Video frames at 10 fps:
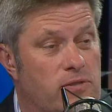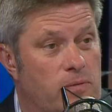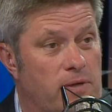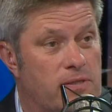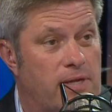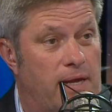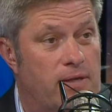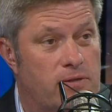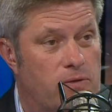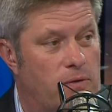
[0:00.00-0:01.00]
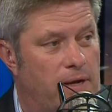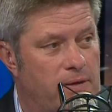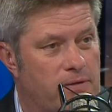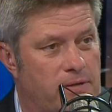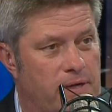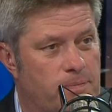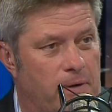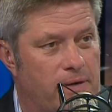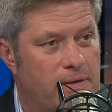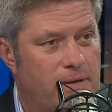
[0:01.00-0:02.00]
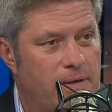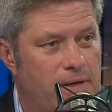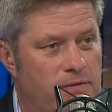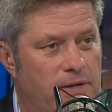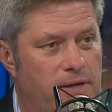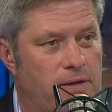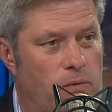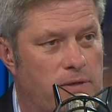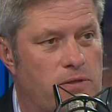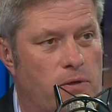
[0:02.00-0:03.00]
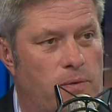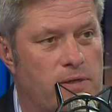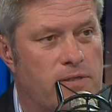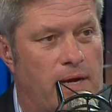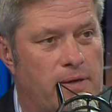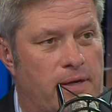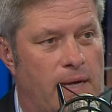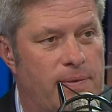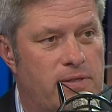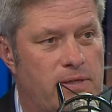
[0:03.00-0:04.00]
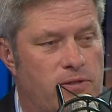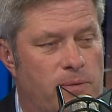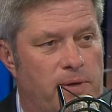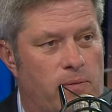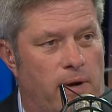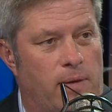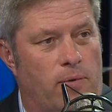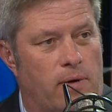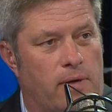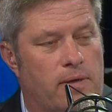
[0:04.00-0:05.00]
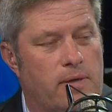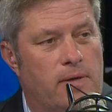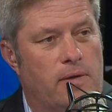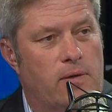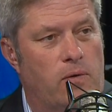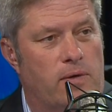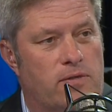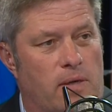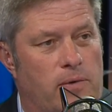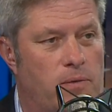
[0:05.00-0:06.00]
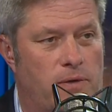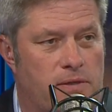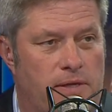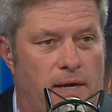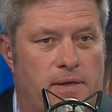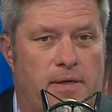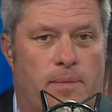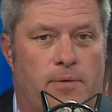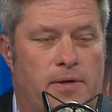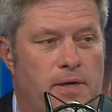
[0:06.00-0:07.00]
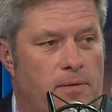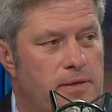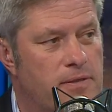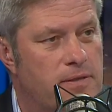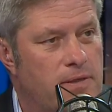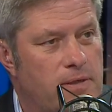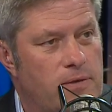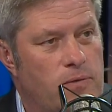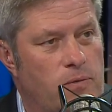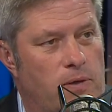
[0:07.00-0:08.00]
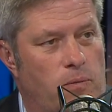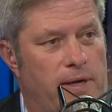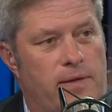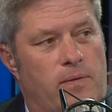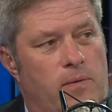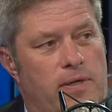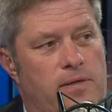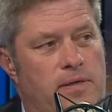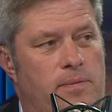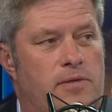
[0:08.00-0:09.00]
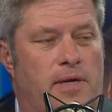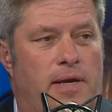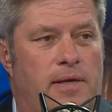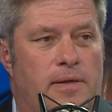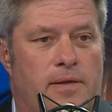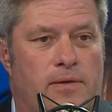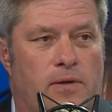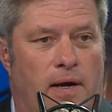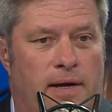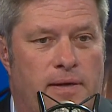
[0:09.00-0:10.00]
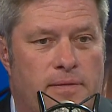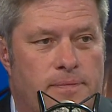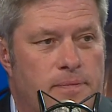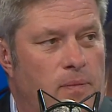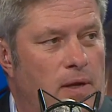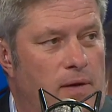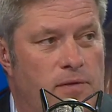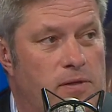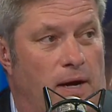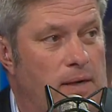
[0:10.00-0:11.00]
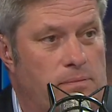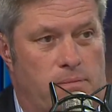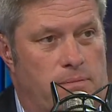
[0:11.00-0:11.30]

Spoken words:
to win a Stanley, this is, okay, there's the next part. If Shane Doan wants to go win a Stanley Cup, it's easier being Ray Bourque going somewhere to win a Stanley Cup where he was. What team, Shanny and Todd, of the top